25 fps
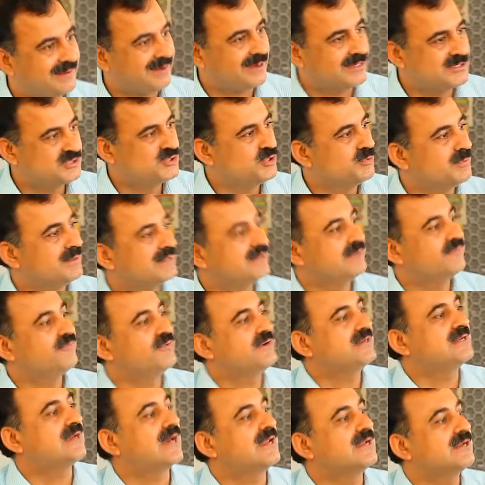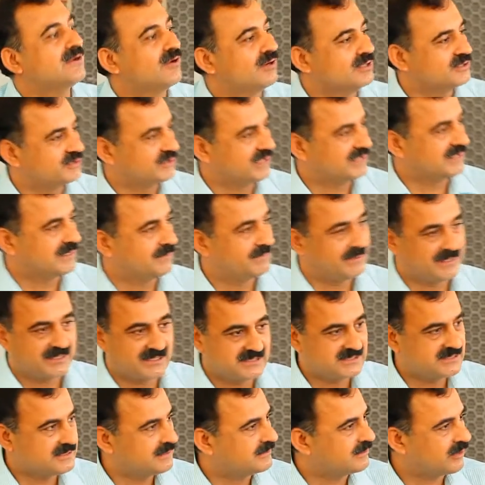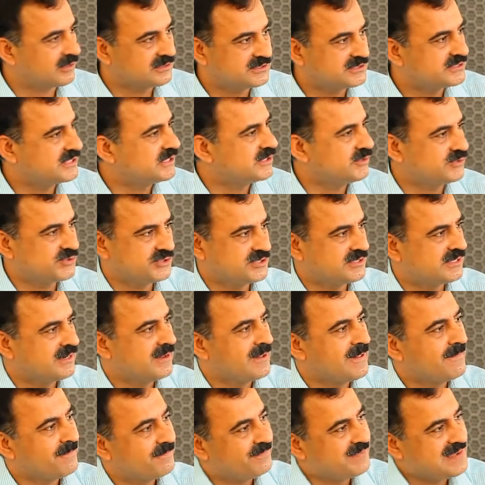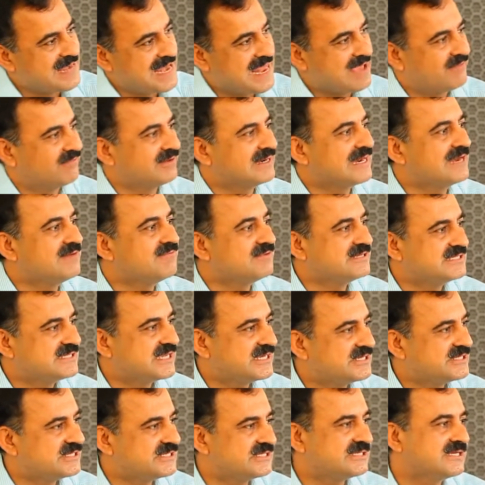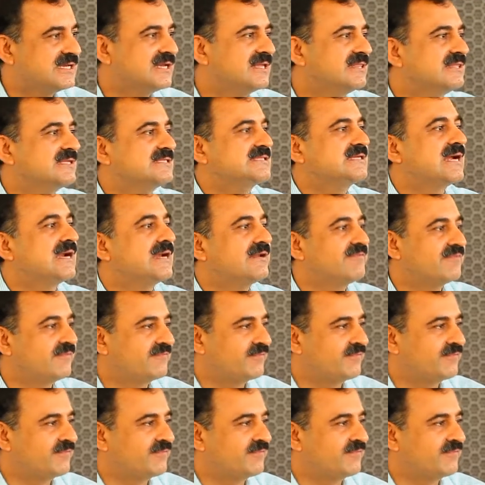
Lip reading: assume a different color altogether because the constitution never envisages this kind of a